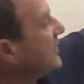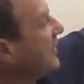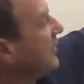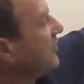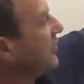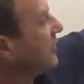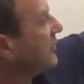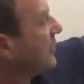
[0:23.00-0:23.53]

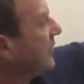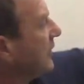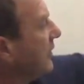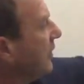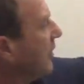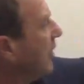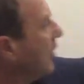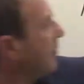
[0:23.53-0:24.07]
inches
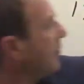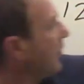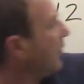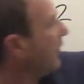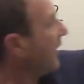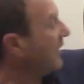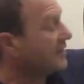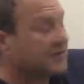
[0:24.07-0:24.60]
on
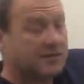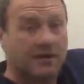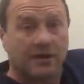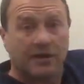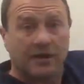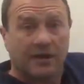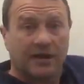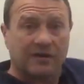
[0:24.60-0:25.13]
both ends
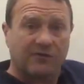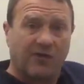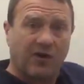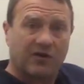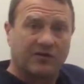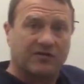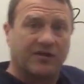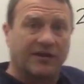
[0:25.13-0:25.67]
as
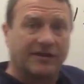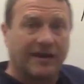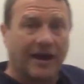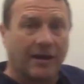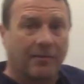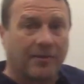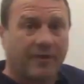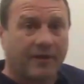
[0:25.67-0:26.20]
far as the
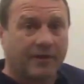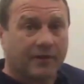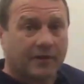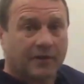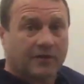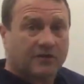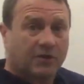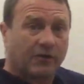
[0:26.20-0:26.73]
depth.
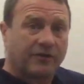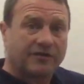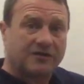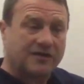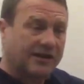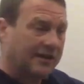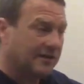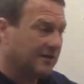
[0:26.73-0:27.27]
So this
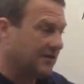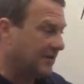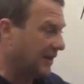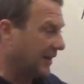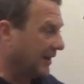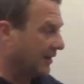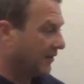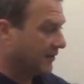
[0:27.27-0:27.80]
thing is
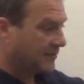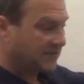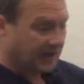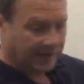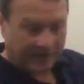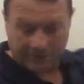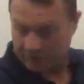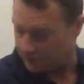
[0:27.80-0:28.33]

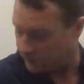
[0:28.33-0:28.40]
sitting